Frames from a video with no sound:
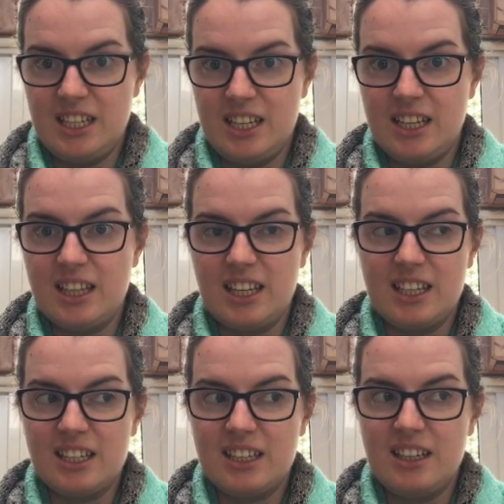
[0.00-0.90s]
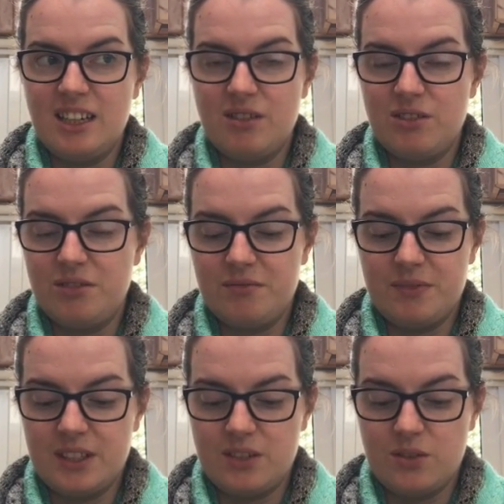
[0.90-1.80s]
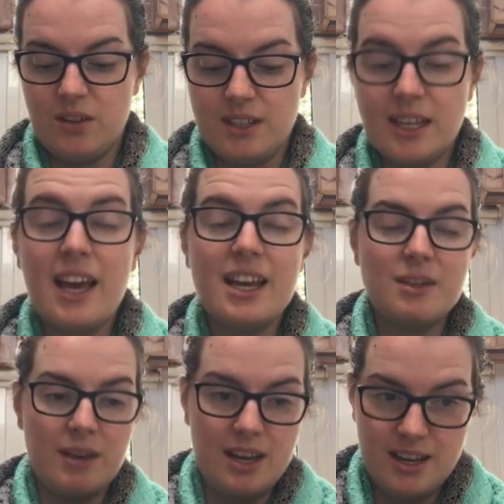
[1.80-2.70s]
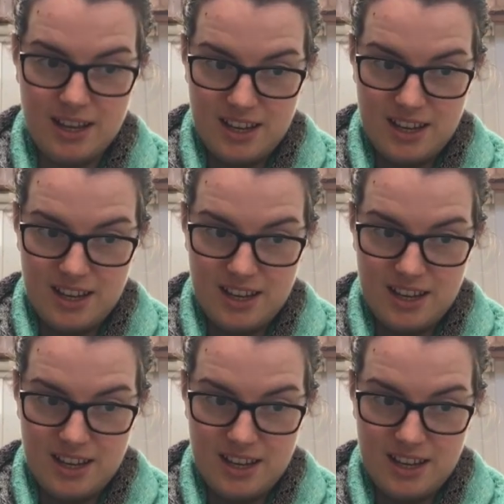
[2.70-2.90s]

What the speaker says: And I think, I don't know what the story is. Anyway,